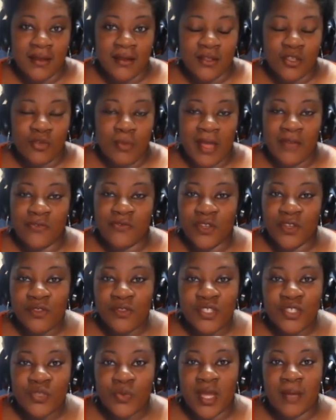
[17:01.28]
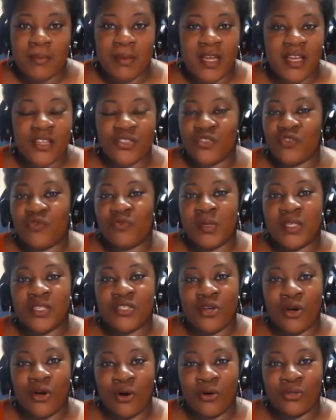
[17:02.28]
You might feel this way because you've been
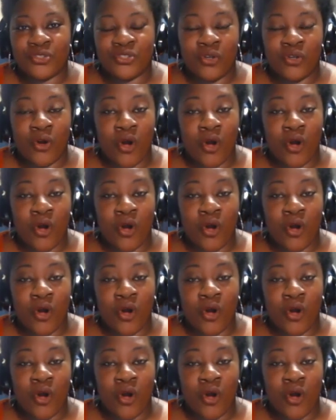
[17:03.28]
told you're